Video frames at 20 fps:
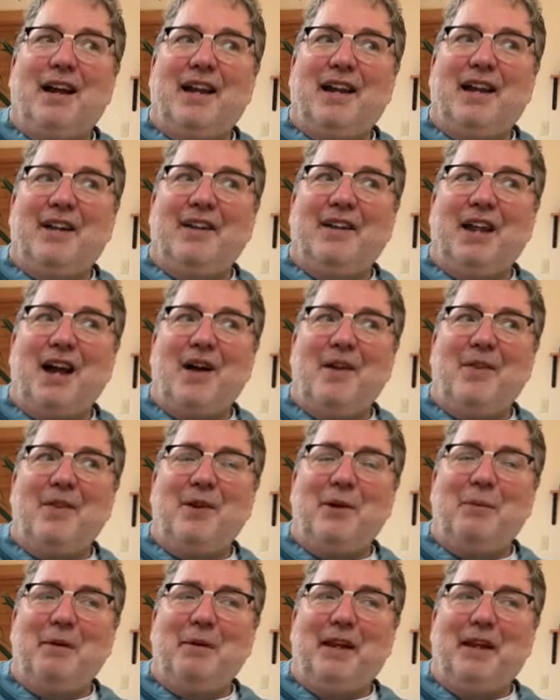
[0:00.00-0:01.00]
can allow
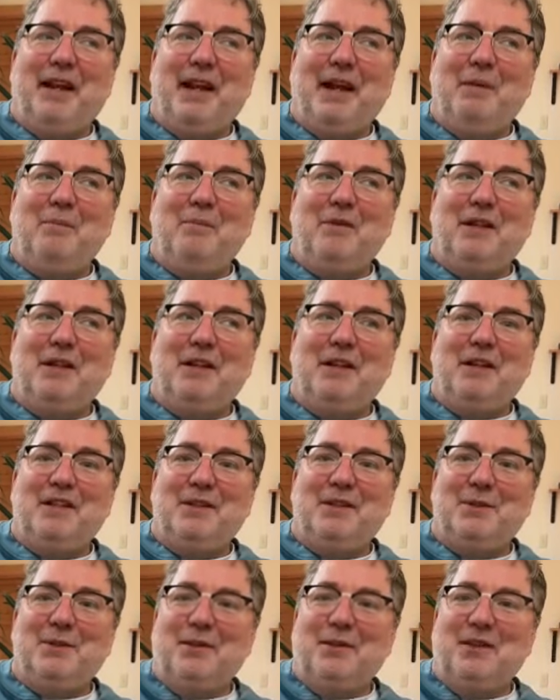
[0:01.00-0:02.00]
there to be an
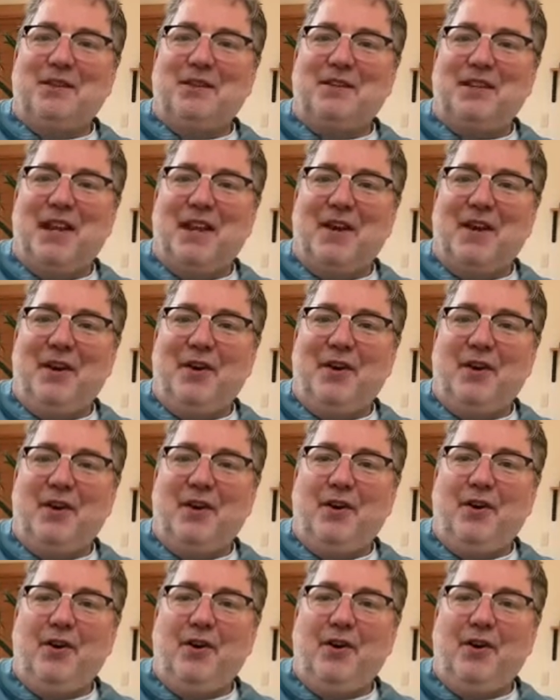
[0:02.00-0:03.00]
emptiness through the
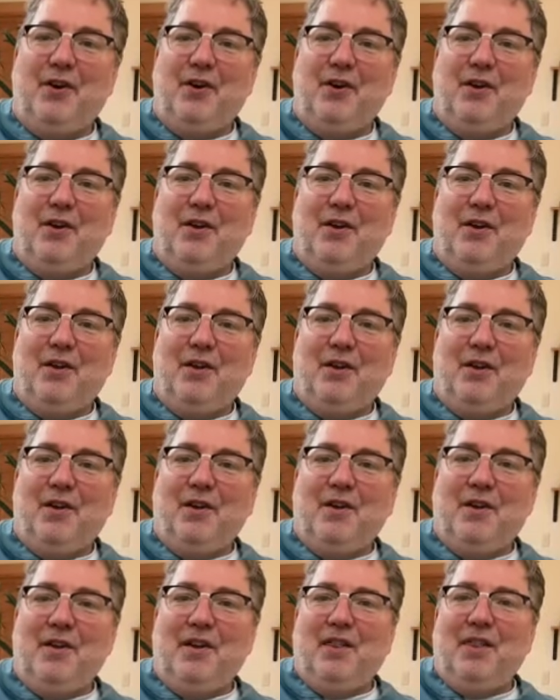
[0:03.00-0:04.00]
center
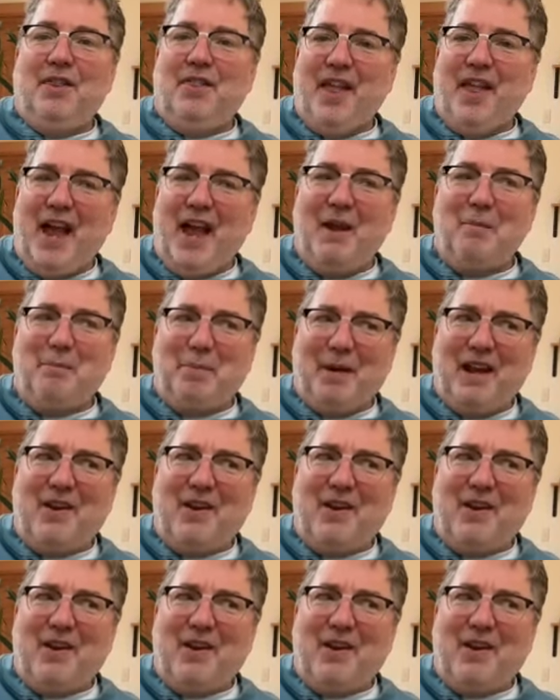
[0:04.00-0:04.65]
that